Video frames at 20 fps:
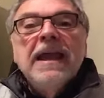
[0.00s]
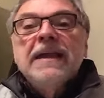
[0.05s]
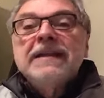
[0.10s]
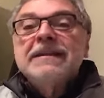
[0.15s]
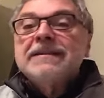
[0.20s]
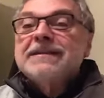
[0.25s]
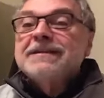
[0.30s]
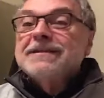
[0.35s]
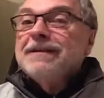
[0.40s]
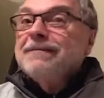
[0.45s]

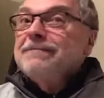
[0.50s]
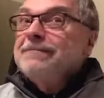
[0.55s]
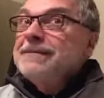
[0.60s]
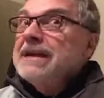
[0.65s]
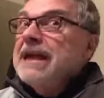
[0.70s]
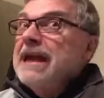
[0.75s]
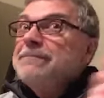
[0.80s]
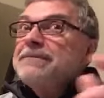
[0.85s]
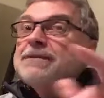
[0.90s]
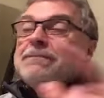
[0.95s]
and
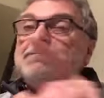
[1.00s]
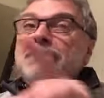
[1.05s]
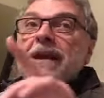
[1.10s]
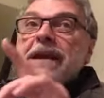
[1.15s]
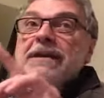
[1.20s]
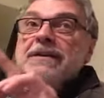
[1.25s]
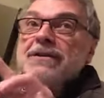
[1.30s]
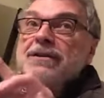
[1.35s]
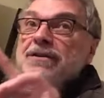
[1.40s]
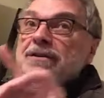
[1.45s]
sometimes
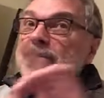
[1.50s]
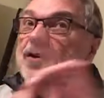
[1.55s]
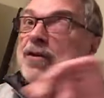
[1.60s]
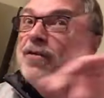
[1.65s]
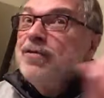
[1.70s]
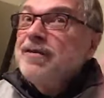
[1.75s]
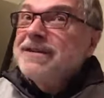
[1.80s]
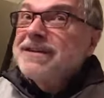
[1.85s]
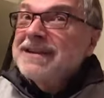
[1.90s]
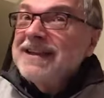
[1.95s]
makes
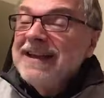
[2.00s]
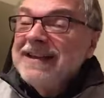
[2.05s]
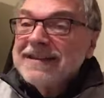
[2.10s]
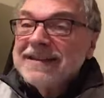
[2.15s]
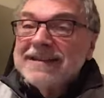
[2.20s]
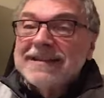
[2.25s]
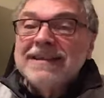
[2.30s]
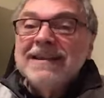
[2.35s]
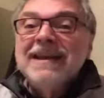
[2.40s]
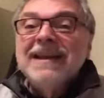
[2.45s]
no
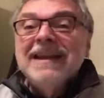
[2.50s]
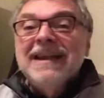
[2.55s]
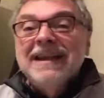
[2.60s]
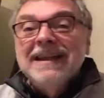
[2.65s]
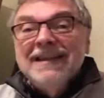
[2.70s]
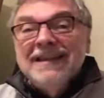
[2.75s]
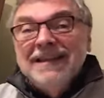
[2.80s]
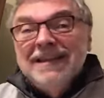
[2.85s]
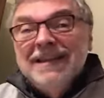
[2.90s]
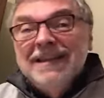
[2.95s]
sense
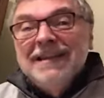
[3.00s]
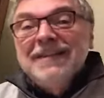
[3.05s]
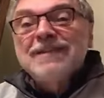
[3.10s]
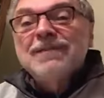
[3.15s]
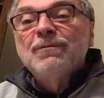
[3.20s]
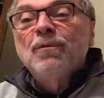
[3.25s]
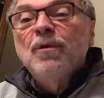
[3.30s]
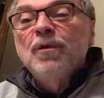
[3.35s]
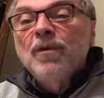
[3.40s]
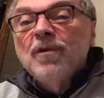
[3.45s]
in
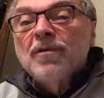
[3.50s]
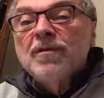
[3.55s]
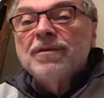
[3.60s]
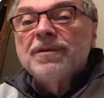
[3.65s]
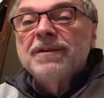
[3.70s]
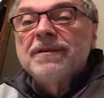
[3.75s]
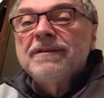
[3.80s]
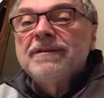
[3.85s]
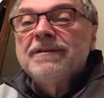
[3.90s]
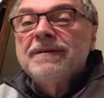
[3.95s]
this
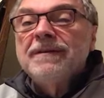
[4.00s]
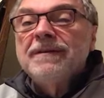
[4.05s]
world.